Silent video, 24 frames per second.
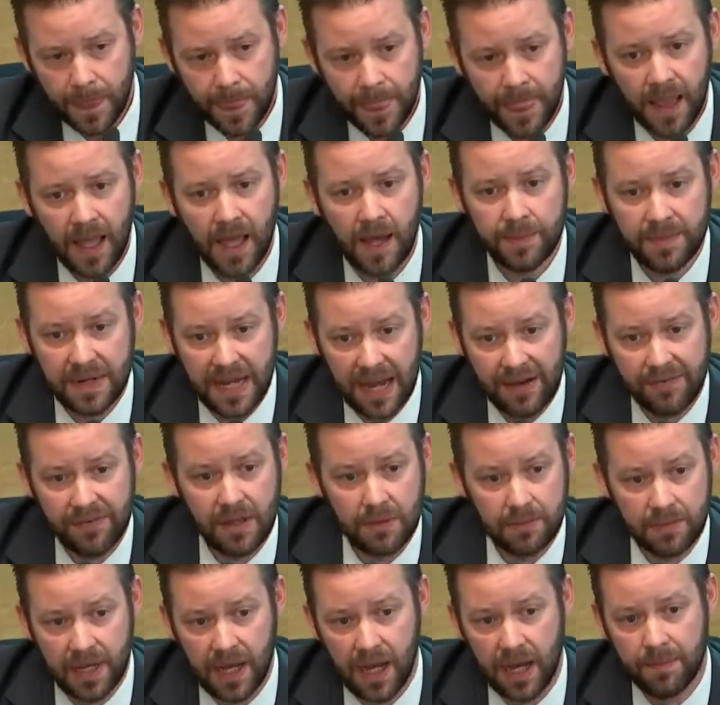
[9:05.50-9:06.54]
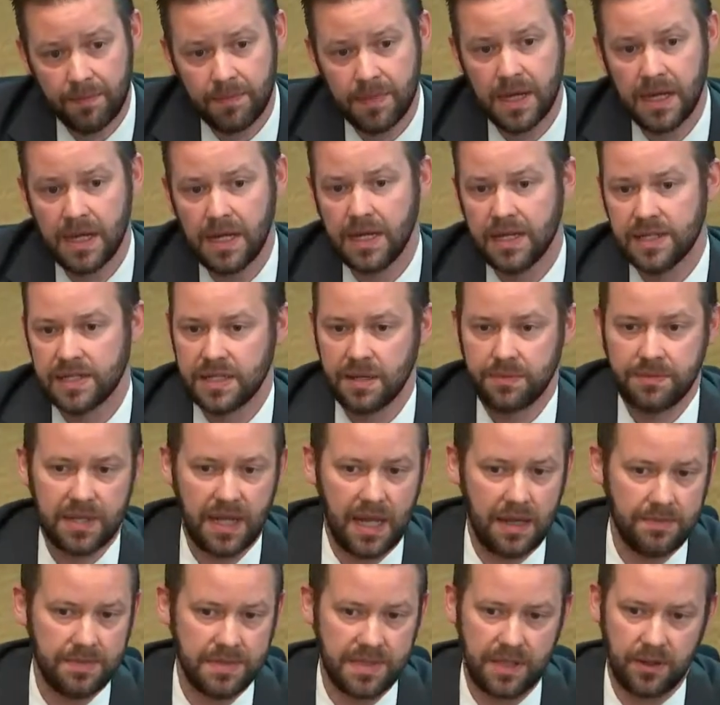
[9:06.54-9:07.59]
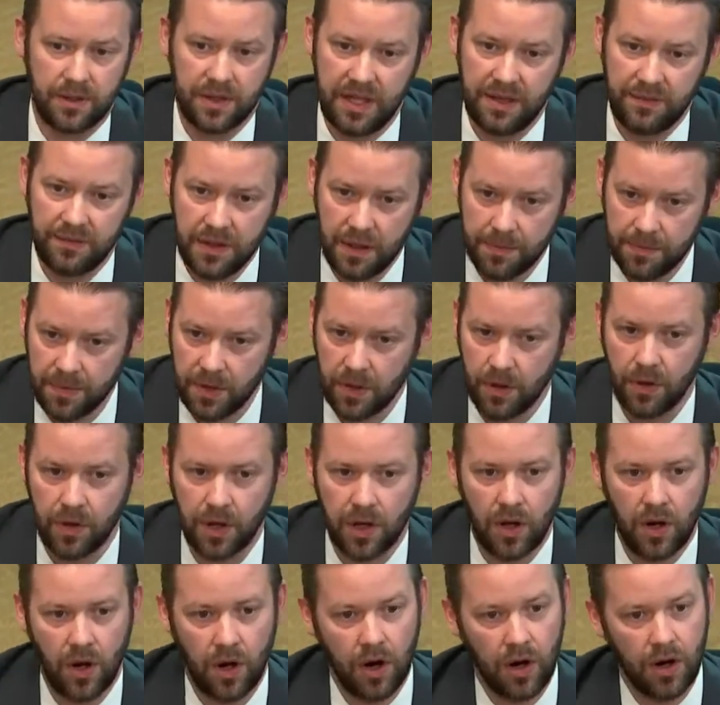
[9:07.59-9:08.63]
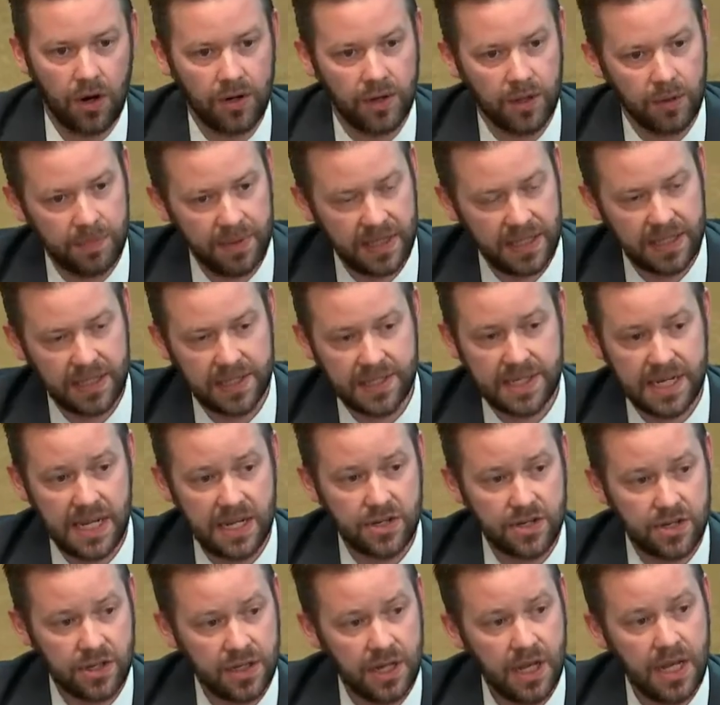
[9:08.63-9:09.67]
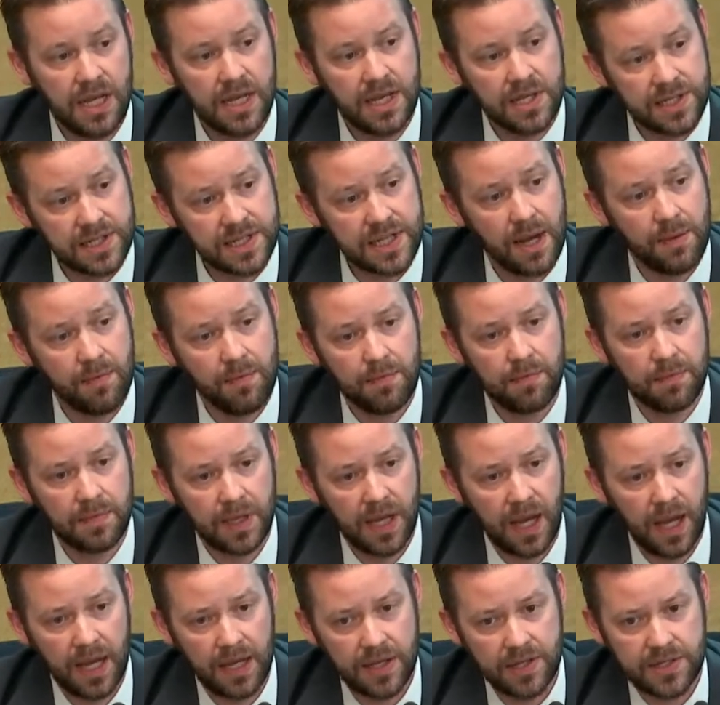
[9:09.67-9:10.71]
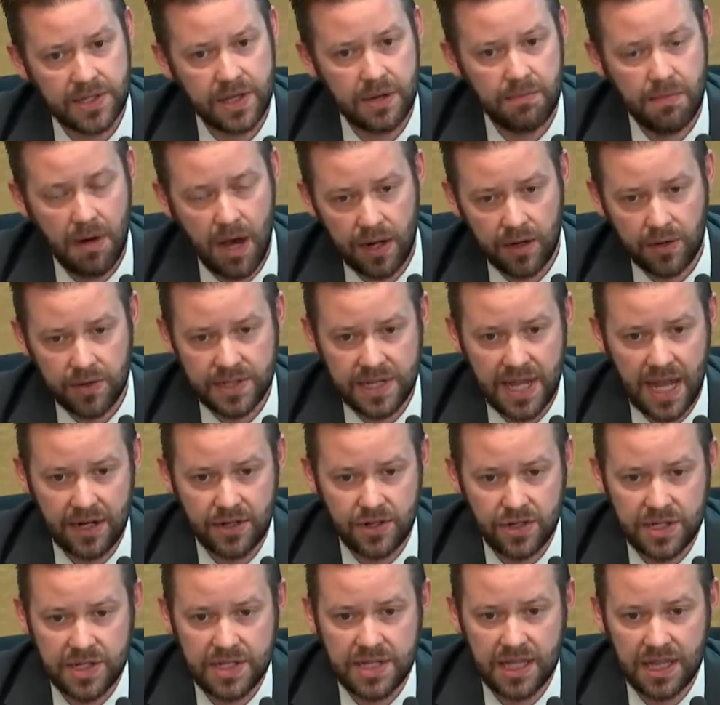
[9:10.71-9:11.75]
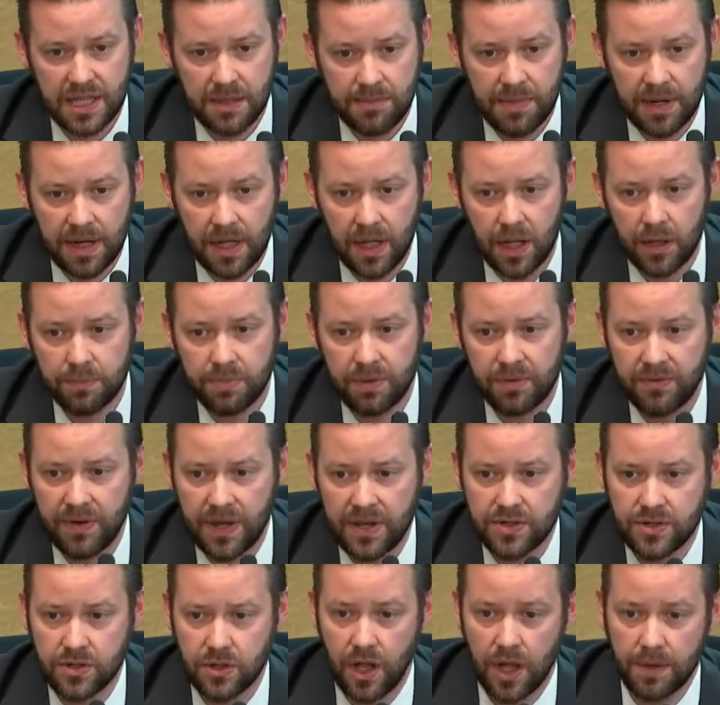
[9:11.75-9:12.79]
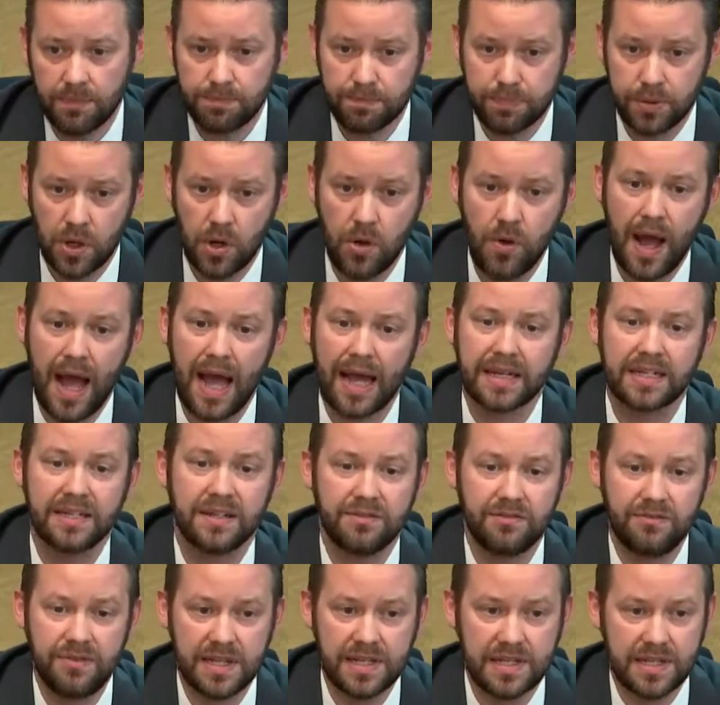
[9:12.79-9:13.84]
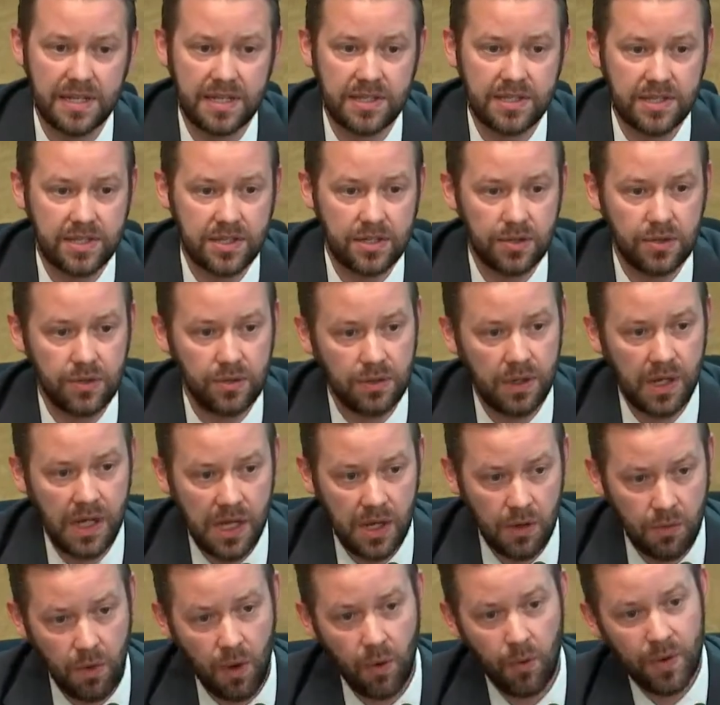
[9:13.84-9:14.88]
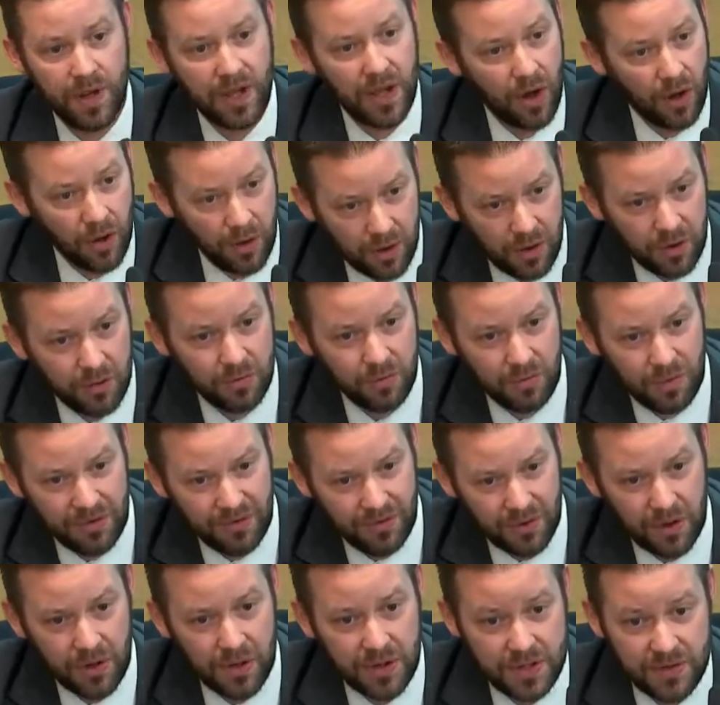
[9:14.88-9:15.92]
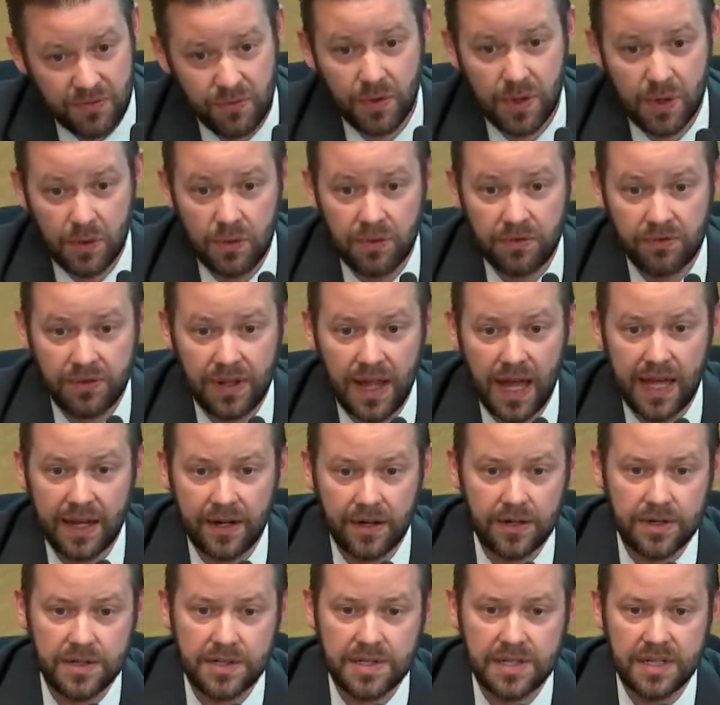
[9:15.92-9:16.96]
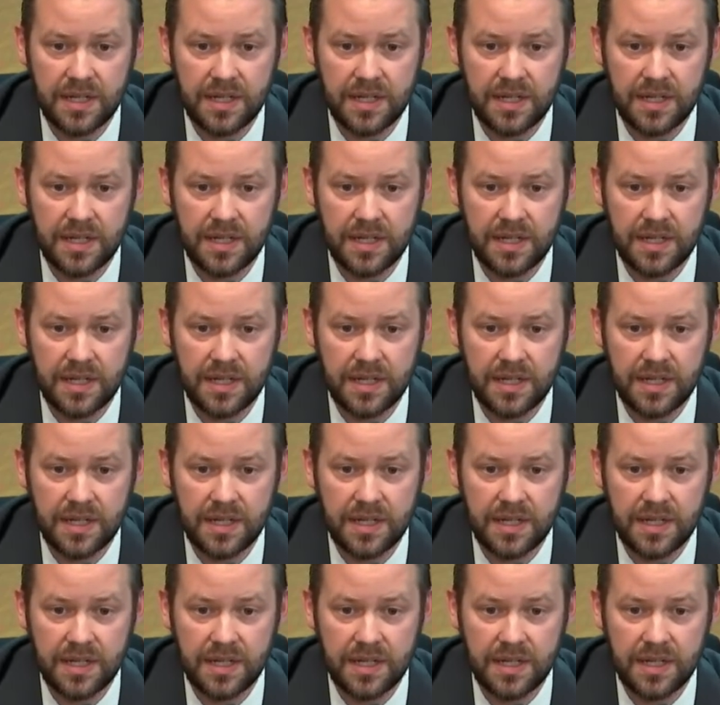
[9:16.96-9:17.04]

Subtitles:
To have them come. Sometimes they'll give them their own car, they'll be at the station. Some models actually send the mental health professional on proactive visits to what we all refer as frequent flyers.